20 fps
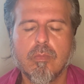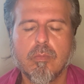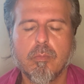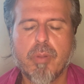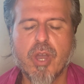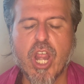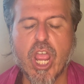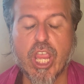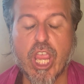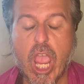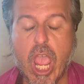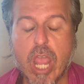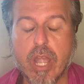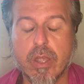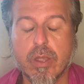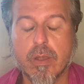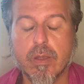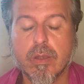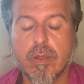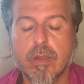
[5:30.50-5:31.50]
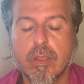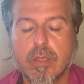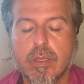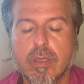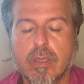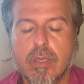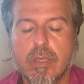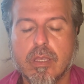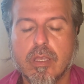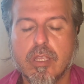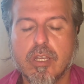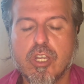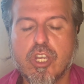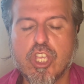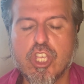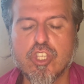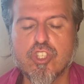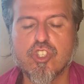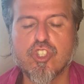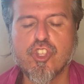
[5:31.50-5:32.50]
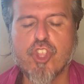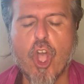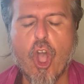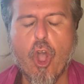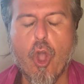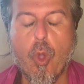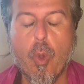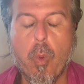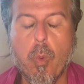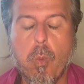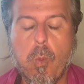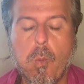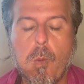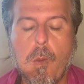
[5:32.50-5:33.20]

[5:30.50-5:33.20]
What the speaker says: But again, this no